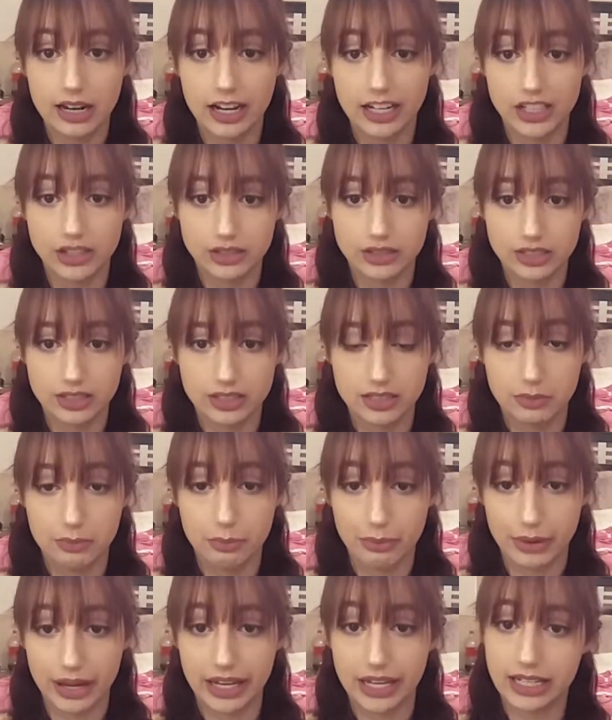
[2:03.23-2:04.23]
I use it to
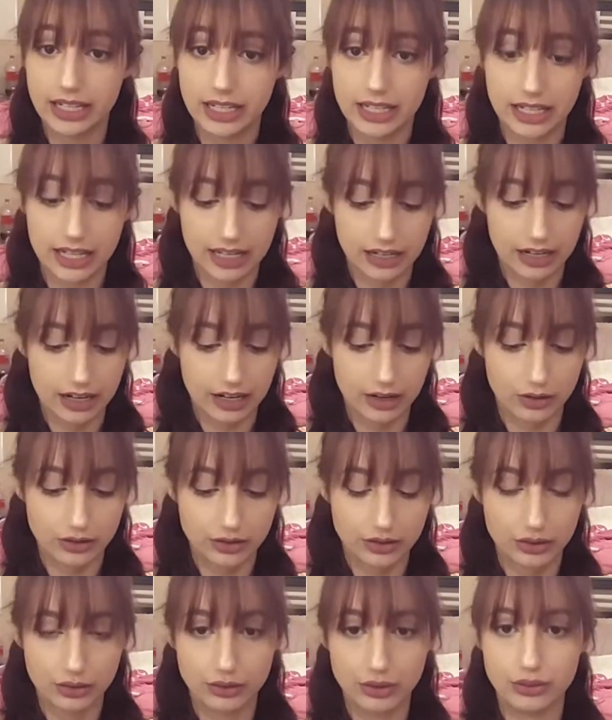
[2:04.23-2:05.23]
bake, and I
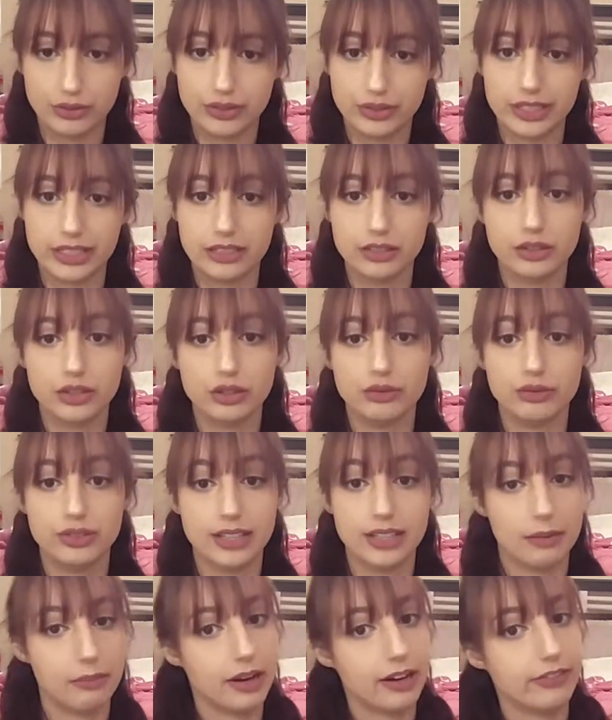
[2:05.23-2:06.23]
also use it to
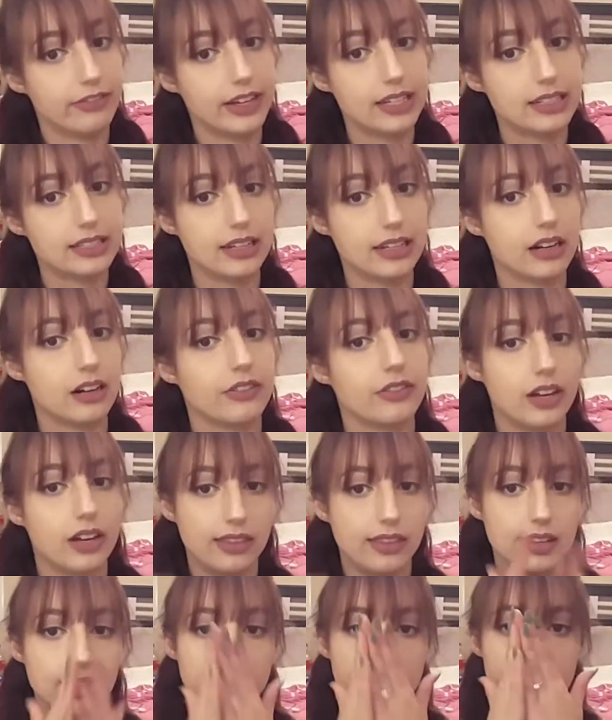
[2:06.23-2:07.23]
set my face, and I
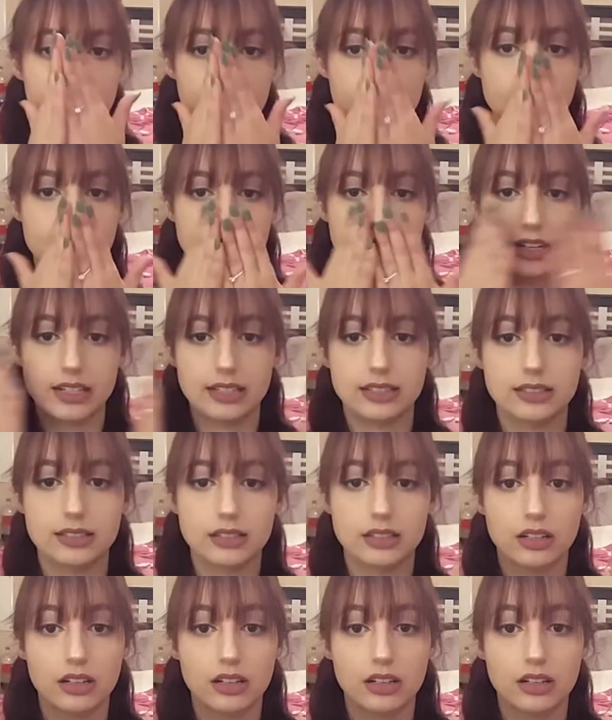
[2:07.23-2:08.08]
find that it gets nice,